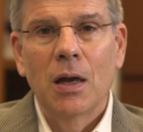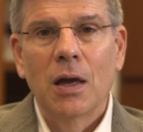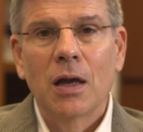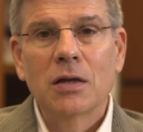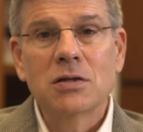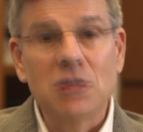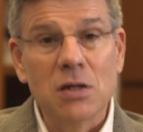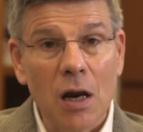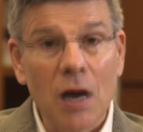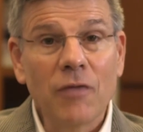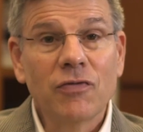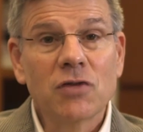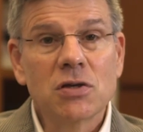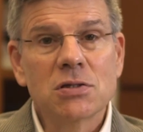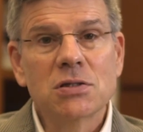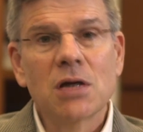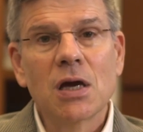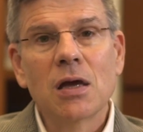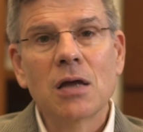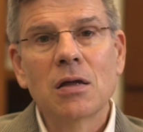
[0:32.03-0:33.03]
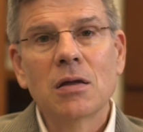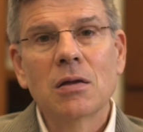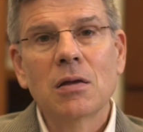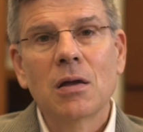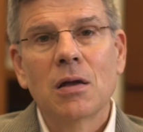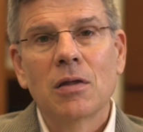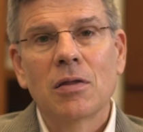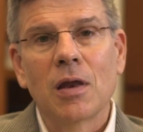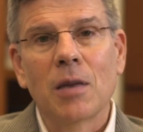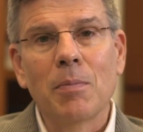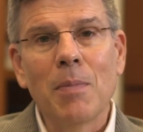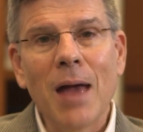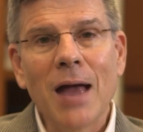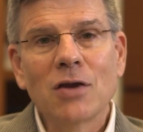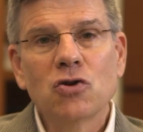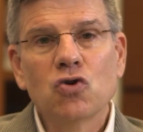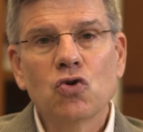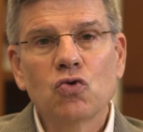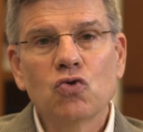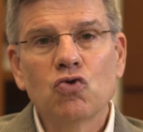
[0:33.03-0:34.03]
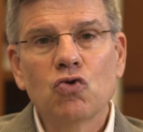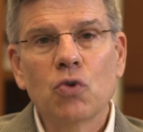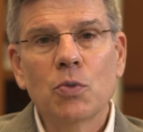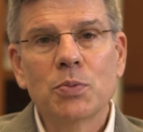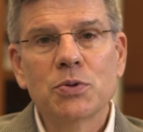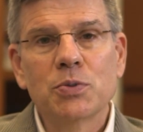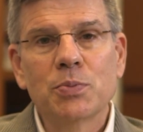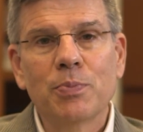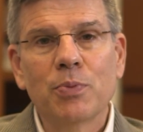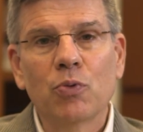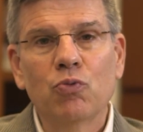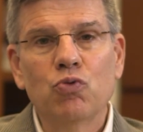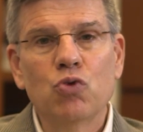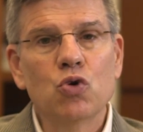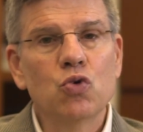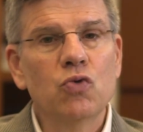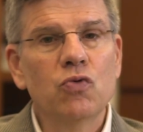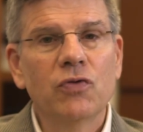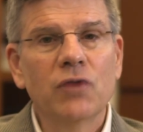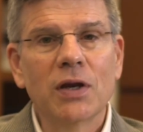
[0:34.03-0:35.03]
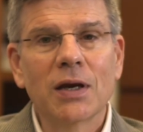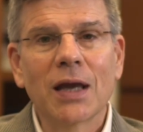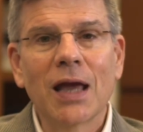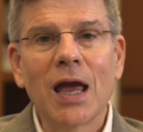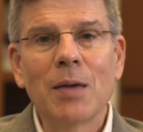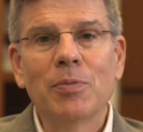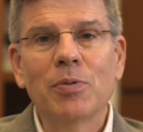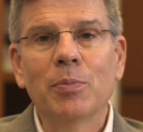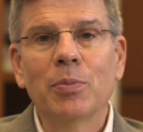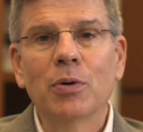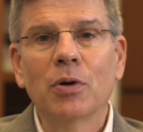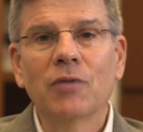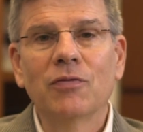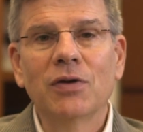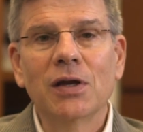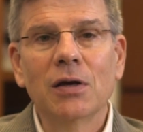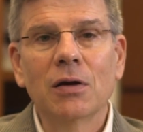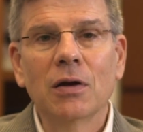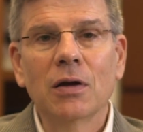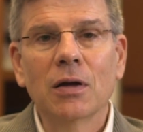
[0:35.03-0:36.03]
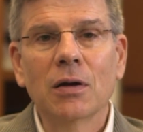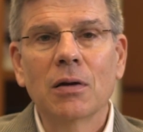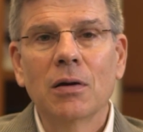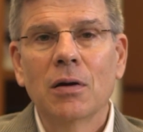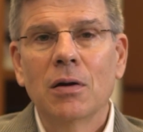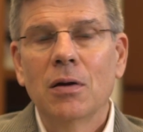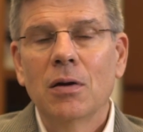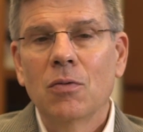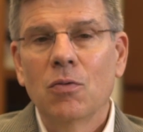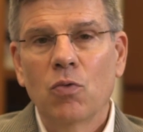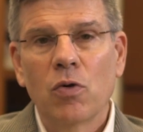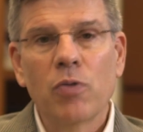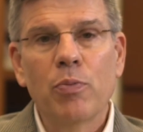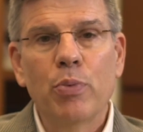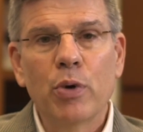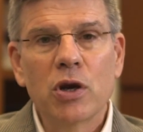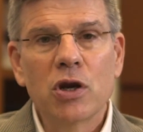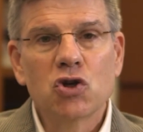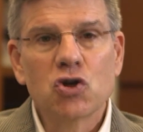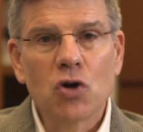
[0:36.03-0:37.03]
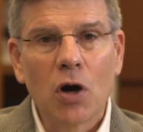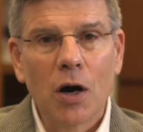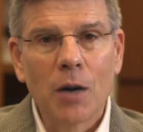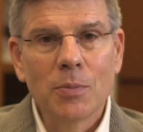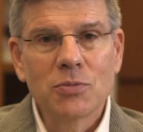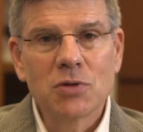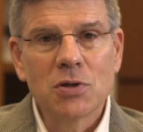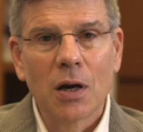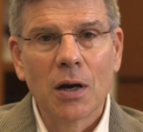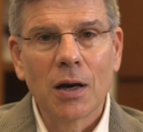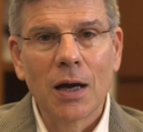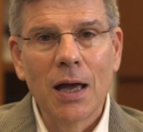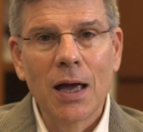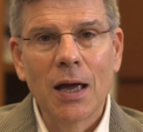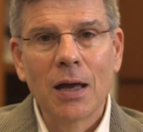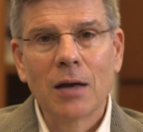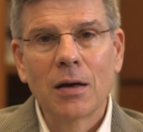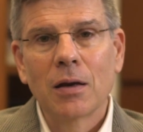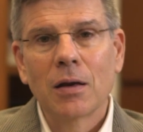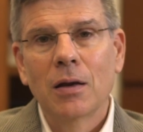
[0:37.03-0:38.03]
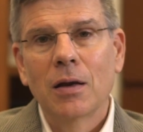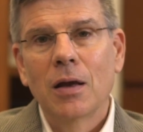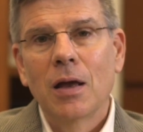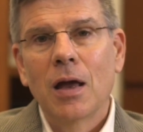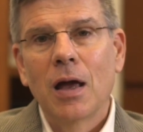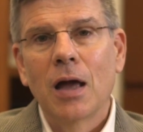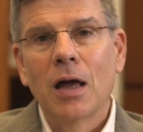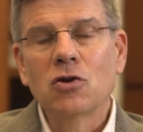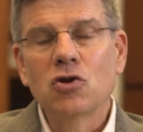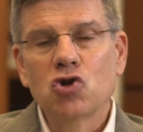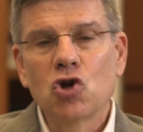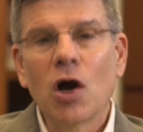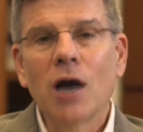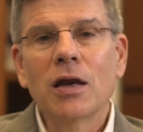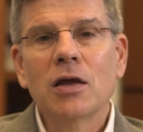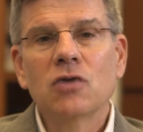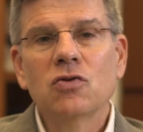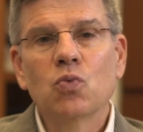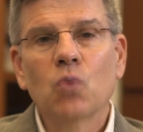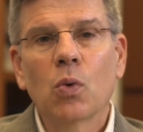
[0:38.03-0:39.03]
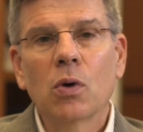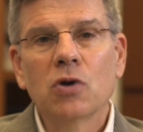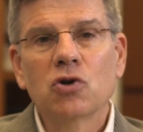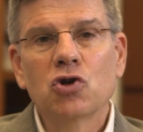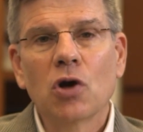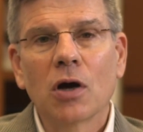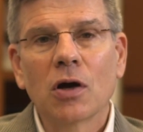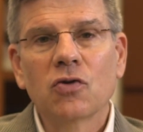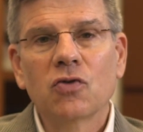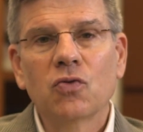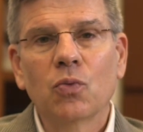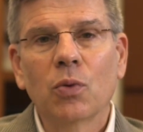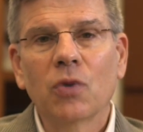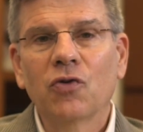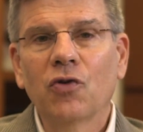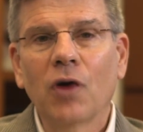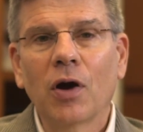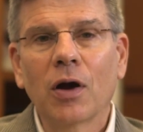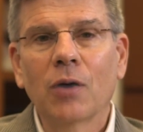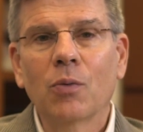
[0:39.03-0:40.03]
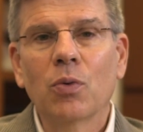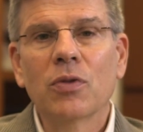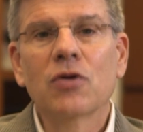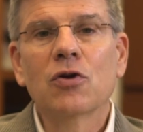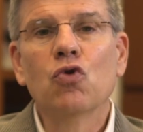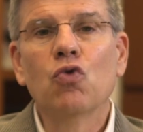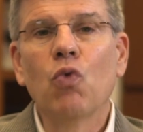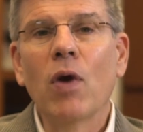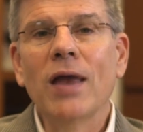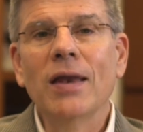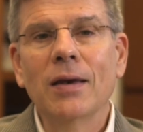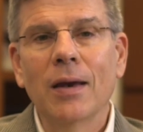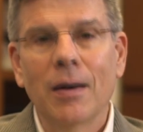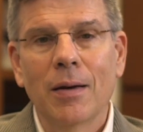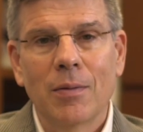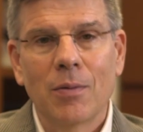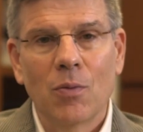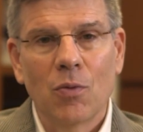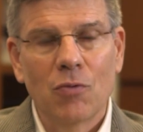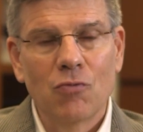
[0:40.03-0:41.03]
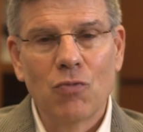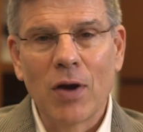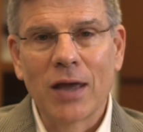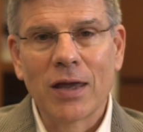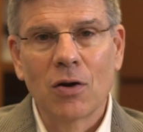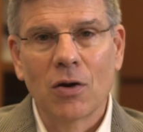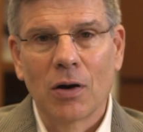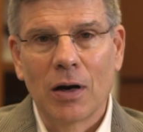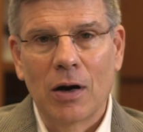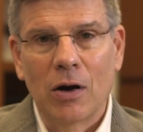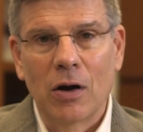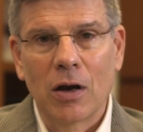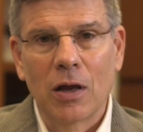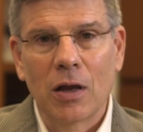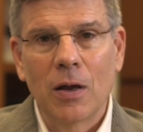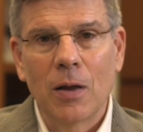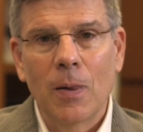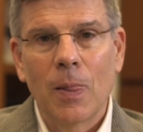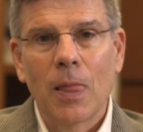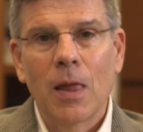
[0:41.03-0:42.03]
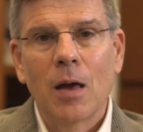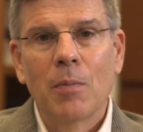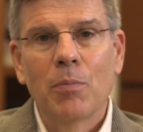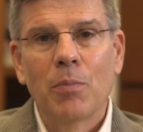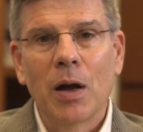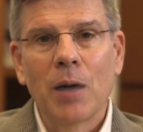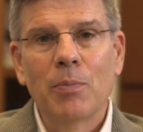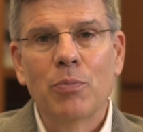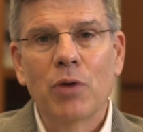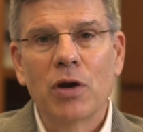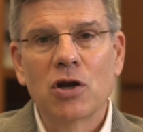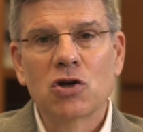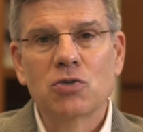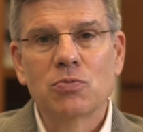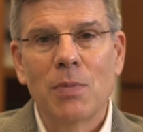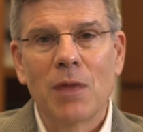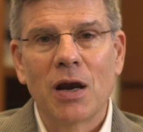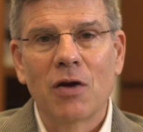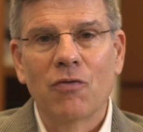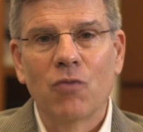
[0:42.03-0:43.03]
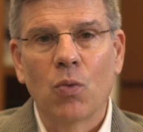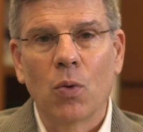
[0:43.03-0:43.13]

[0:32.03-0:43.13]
It's enough to say that Manchu troops proved incapable of dealing with British arms on land, and Chinese war junks were sunk with great regularity by British men of